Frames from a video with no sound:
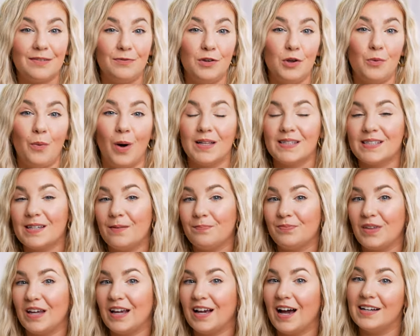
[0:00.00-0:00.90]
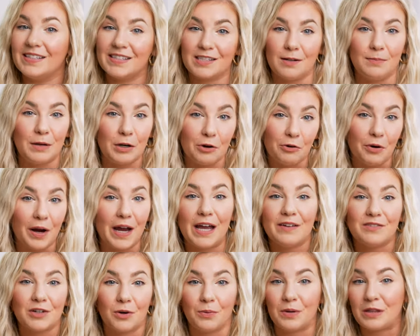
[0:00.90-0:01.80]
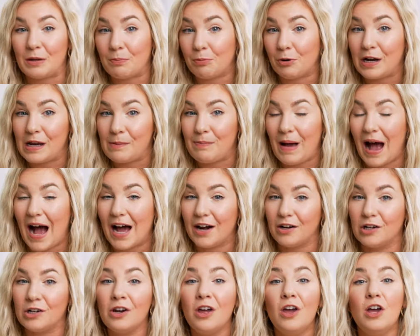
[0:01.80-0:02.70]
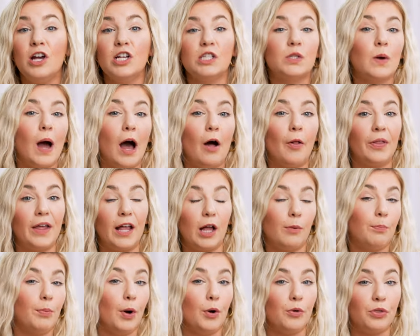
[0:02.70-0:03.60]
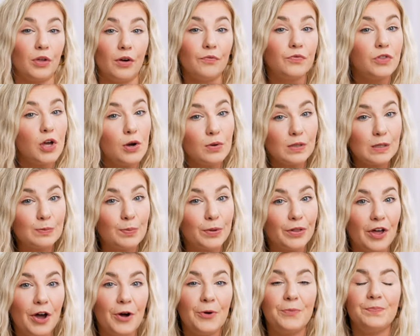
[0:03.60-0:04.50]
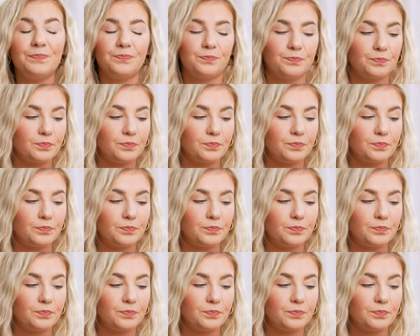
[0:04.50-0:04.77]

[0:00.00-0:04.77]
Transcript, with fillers: if you want something custom engraved or with a pretty pattern. So I'll link both of those below.